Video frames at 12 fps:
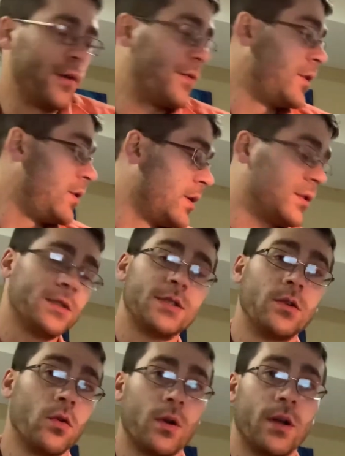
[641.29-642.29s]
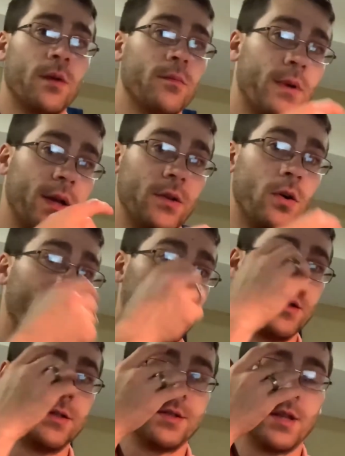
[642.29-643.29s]
If you hear snoring, my dog
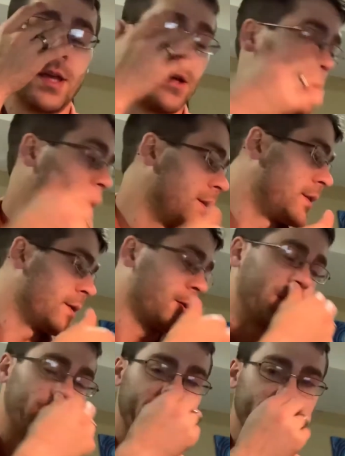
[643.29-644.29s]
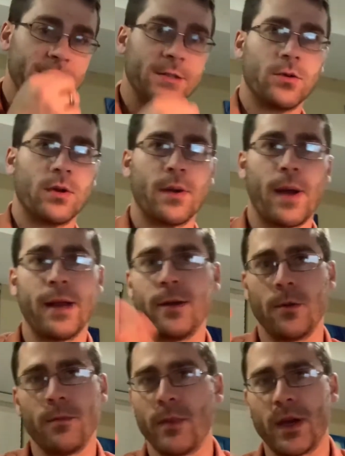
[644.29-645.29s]
is laying right there and she's snoring. I
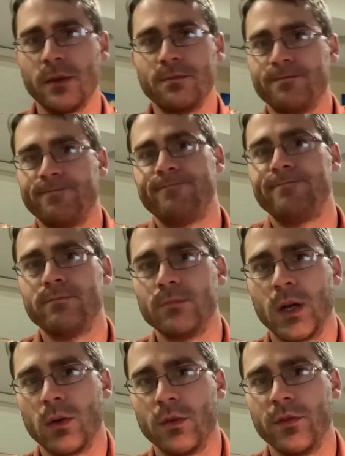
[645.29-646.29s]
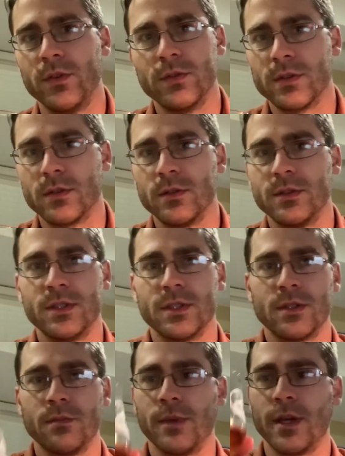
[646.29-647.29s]
know my reviews are
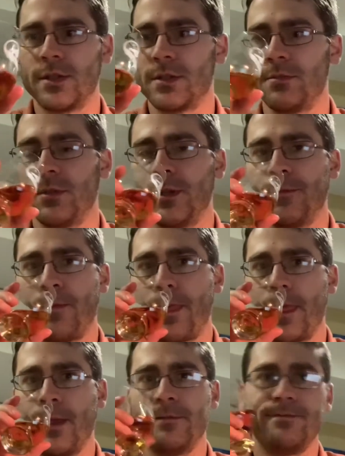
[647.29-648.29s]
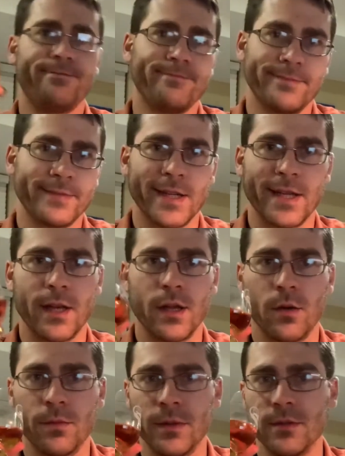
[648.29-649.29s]
just a mess, but I can't
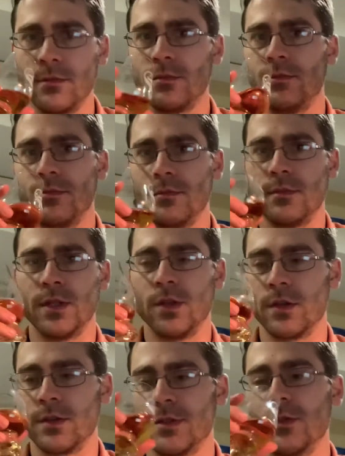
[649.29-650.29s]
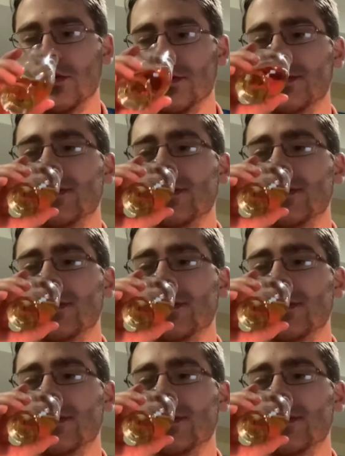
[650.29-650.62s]
help it. My dog snores.